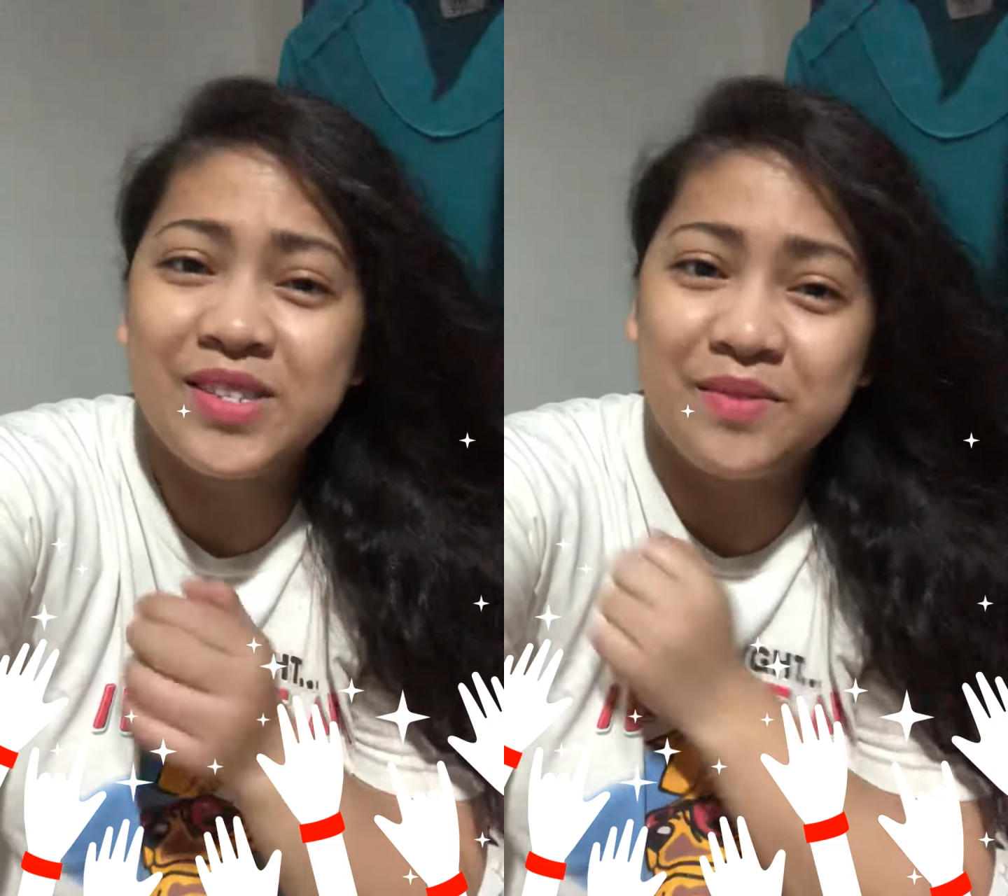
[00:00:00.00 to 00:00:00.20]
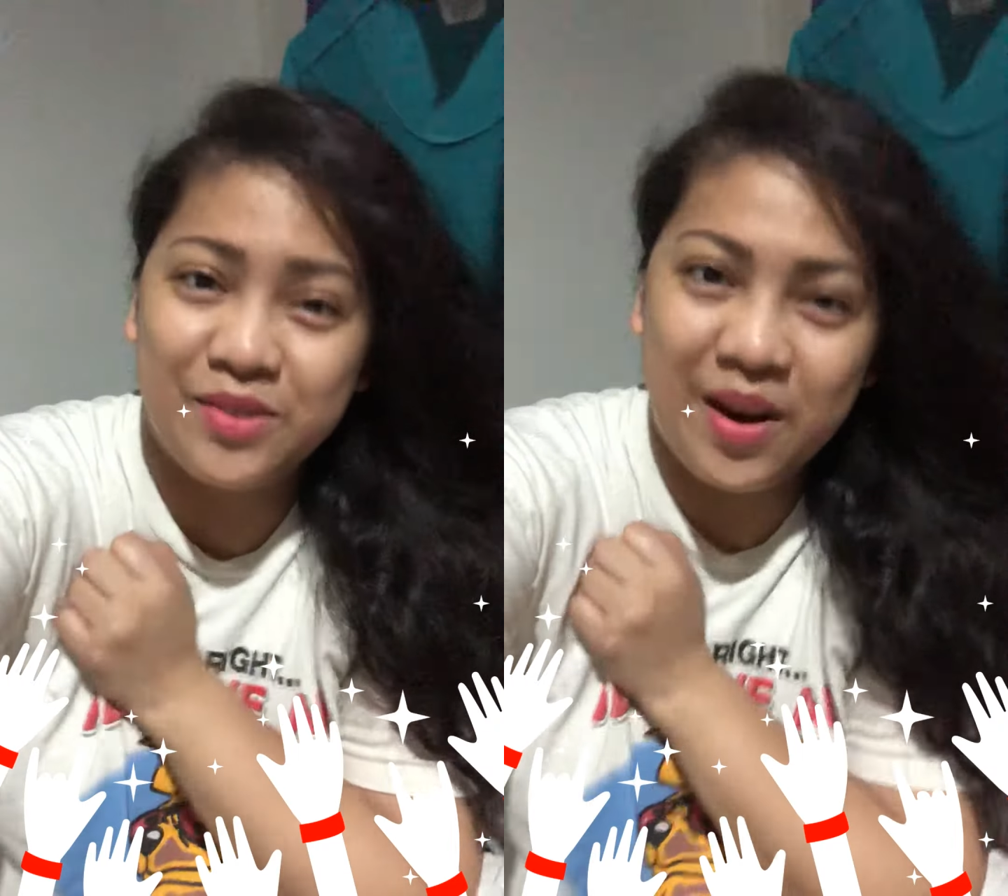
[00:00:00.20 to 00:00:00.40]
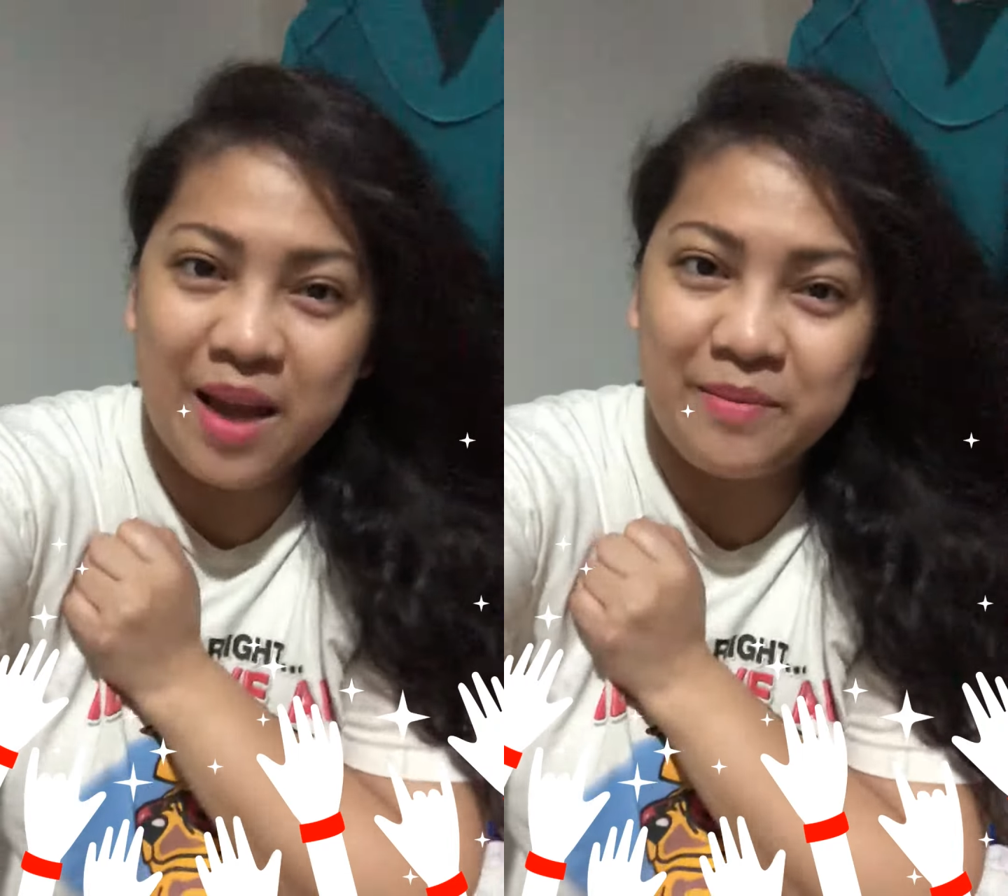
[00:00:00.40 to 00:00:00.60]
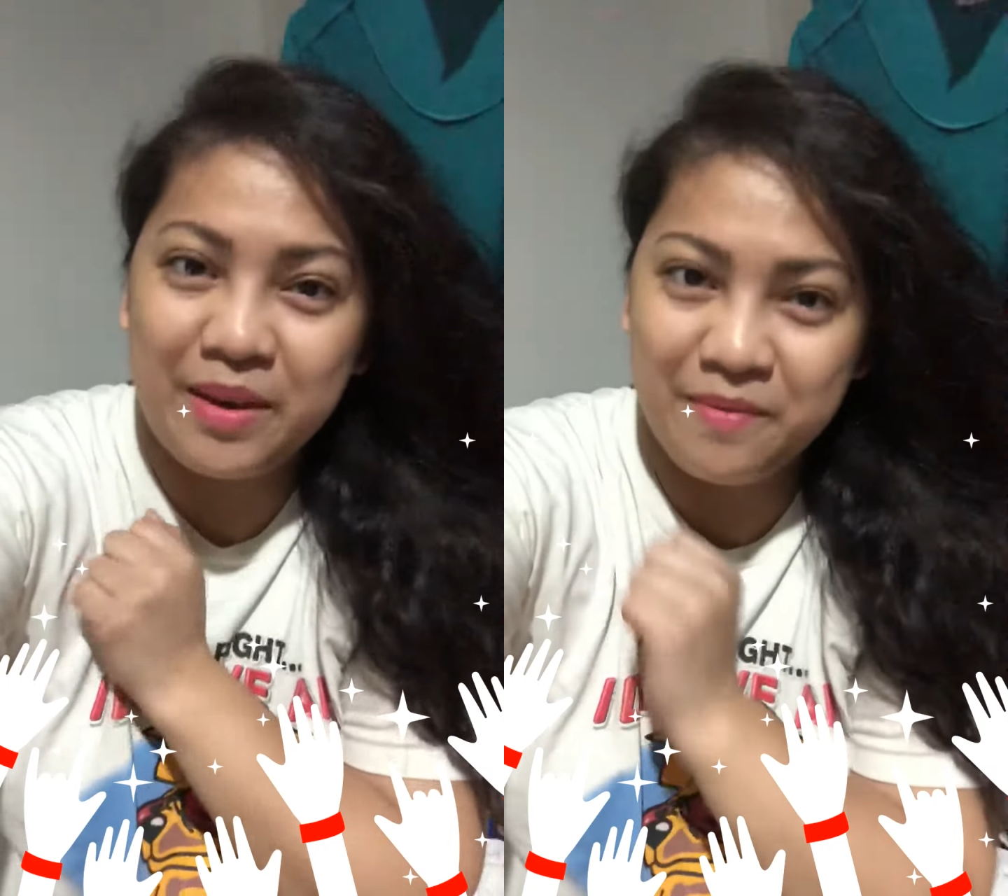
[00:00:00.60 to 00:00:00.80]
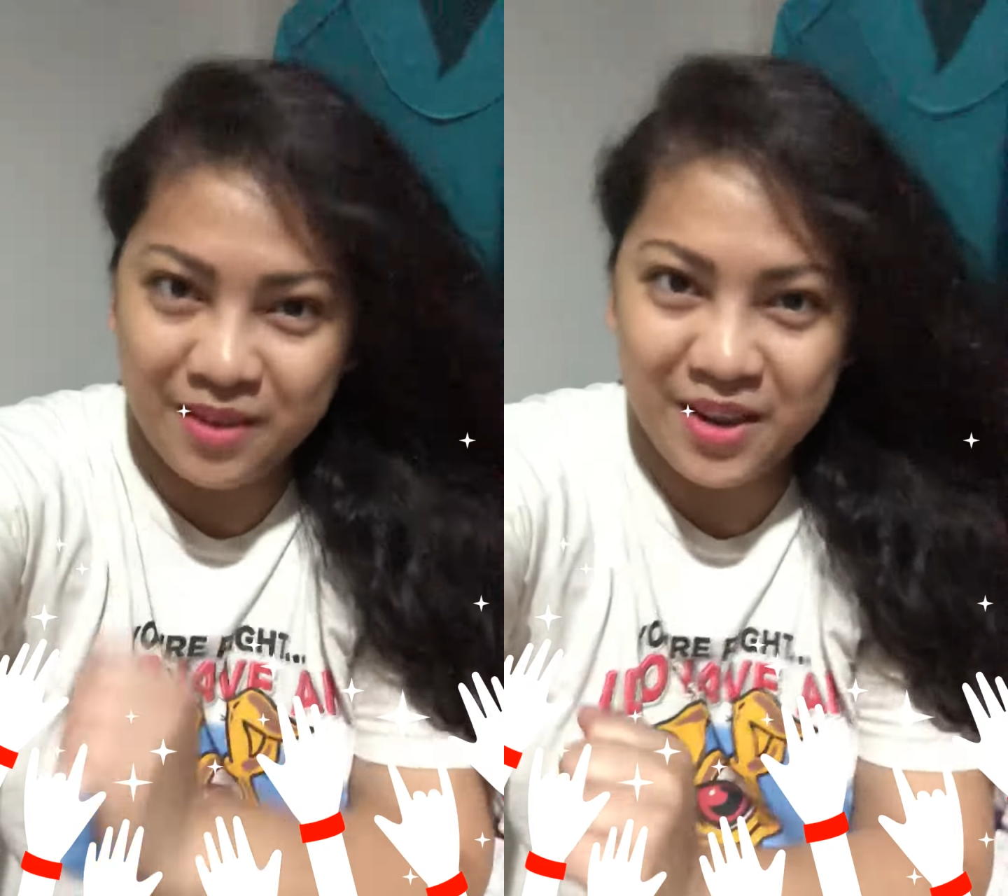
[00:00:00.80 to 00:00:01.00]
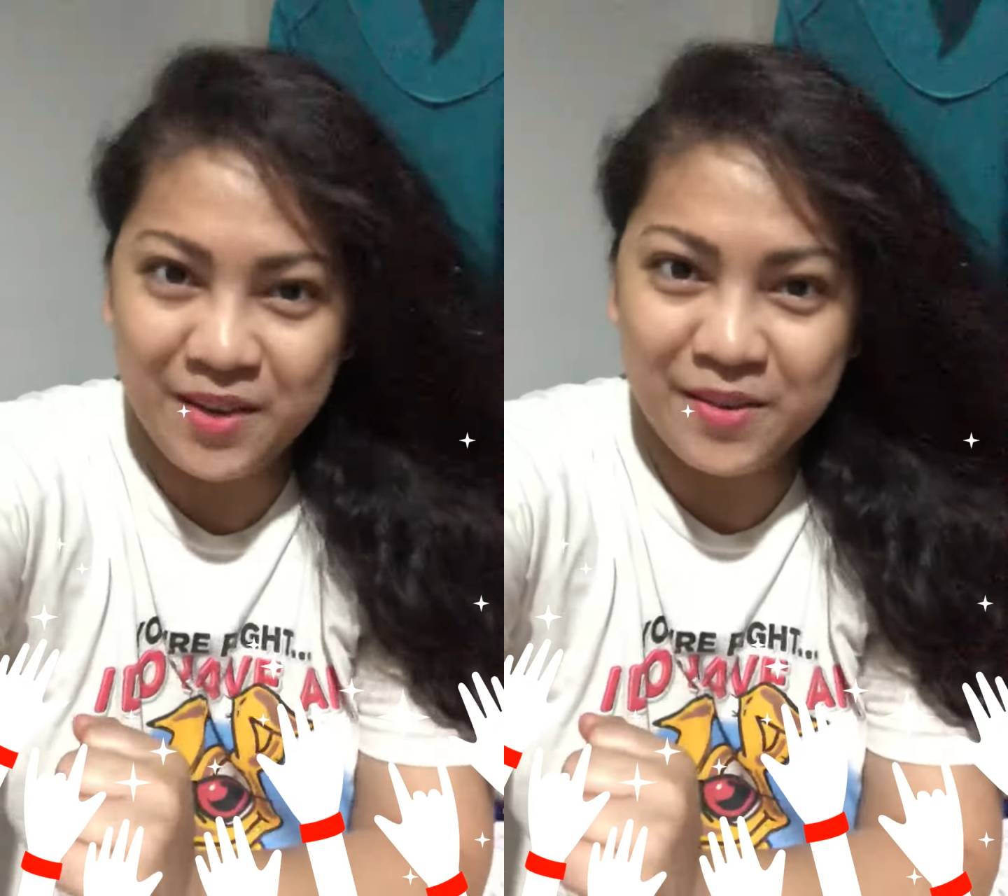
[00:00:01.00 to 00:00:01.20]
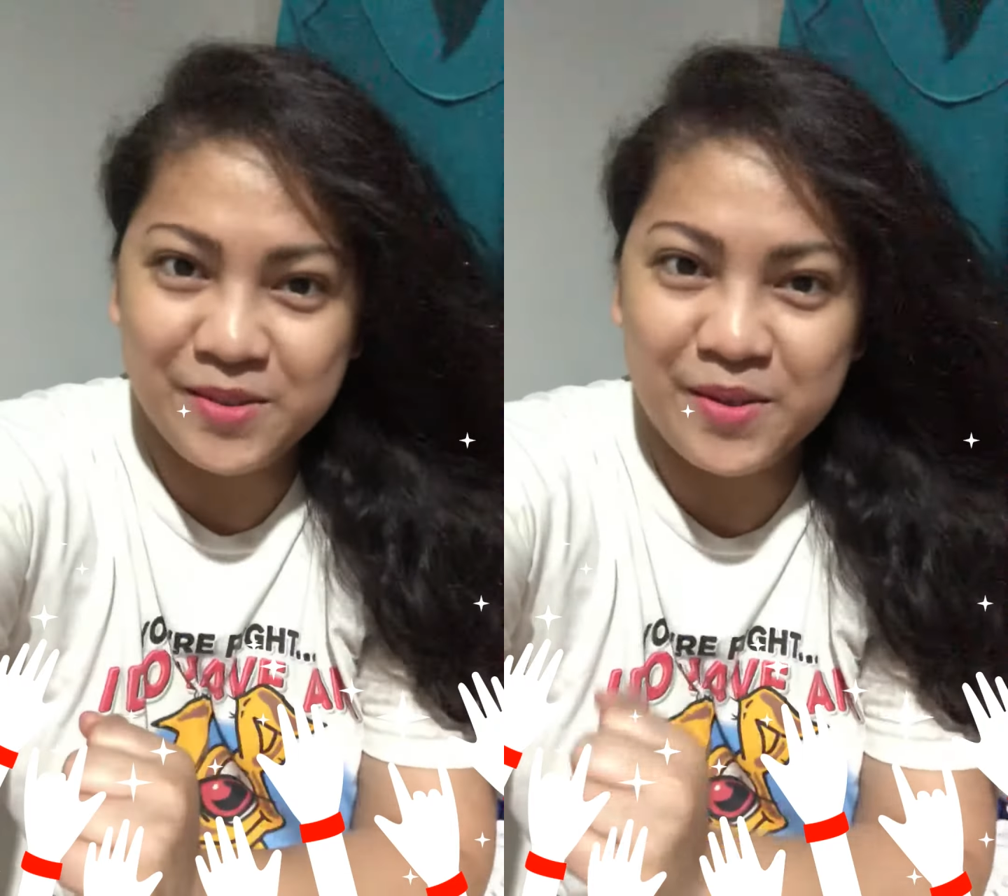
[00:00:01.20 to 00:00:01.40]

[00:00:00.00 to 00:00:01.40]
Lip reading: to subscribe my video,